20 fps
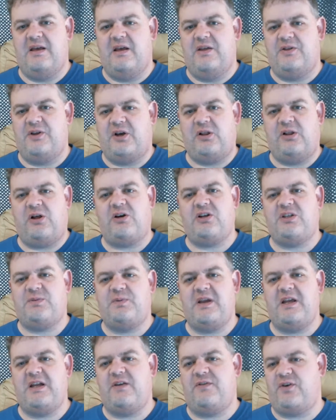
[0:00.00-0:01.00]
The clock
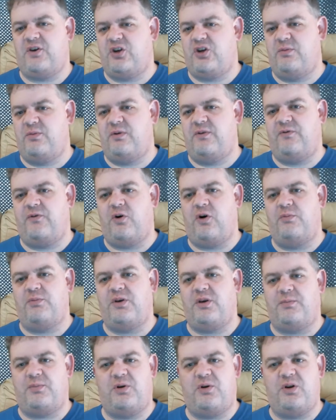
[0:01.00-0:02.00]
speed of a human-form
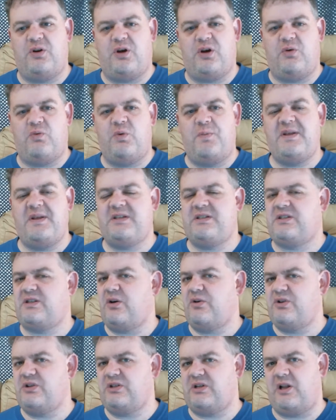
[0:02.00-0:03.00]
computer would be
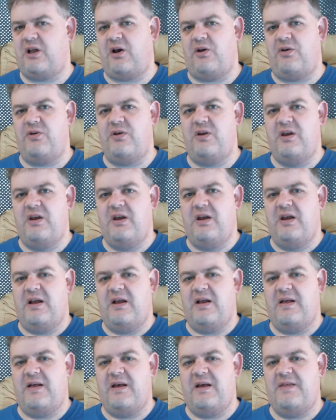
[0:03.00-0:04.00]
so slow
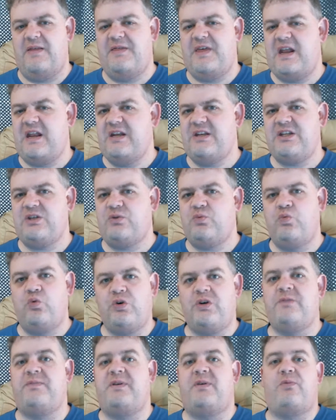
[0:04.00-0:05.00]
that it just
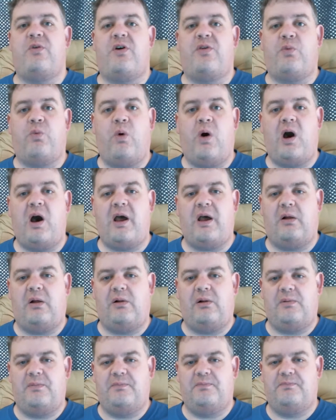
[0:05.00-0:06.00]
wouldn't be worthwhile.
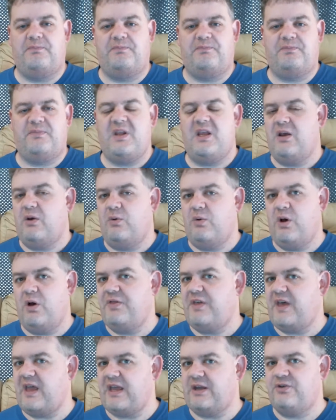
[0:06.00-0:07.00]
Well,
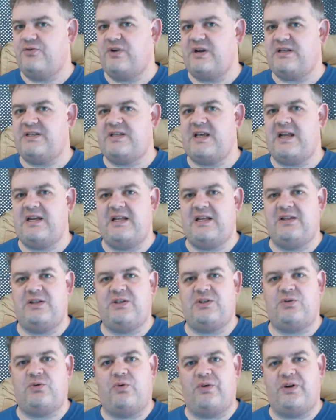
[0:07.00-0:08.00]
they addressed that in the
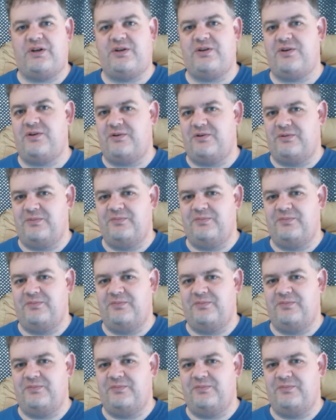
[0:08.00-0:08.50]
story too.